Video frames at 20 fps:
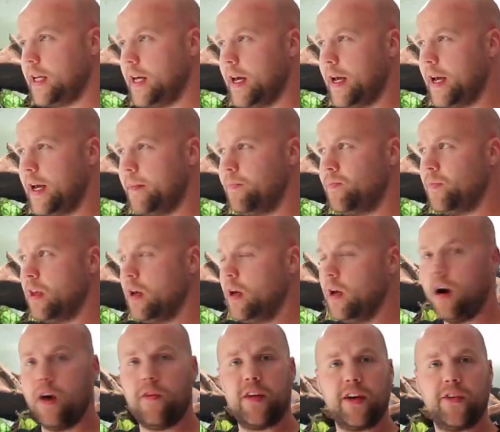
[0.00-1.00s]
here.
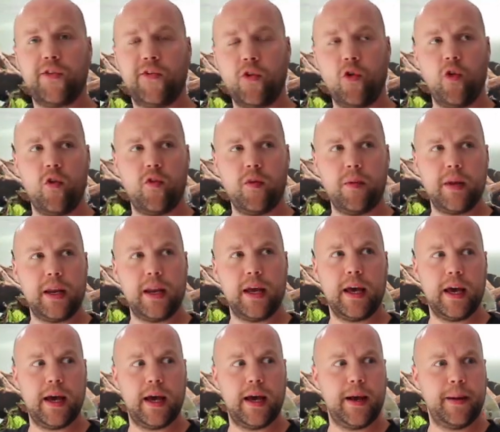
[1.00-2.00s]
I've had 4 of them in
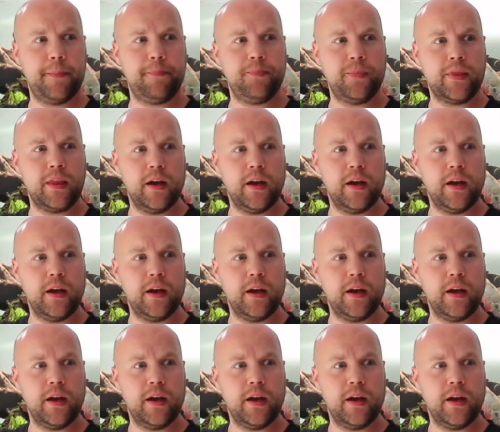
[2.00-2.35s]
here.